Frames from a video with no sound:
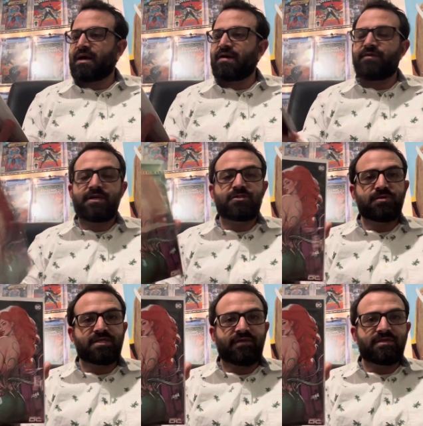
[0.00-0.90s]
Ivy issue
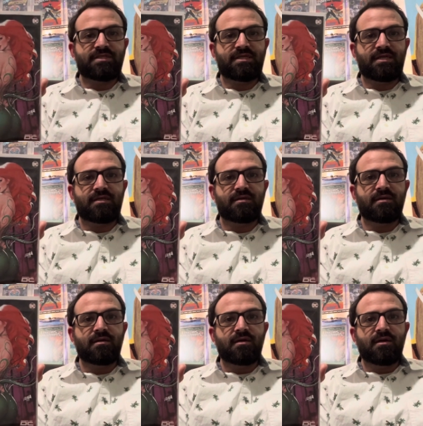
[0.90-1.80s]
17.
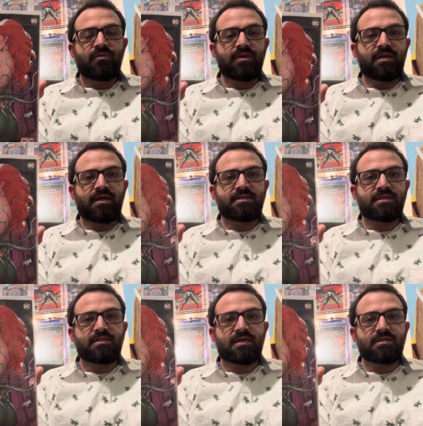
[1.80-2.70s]
Really
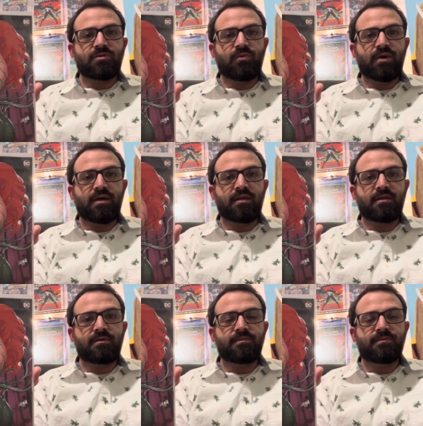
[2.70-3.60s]
nicely done as well.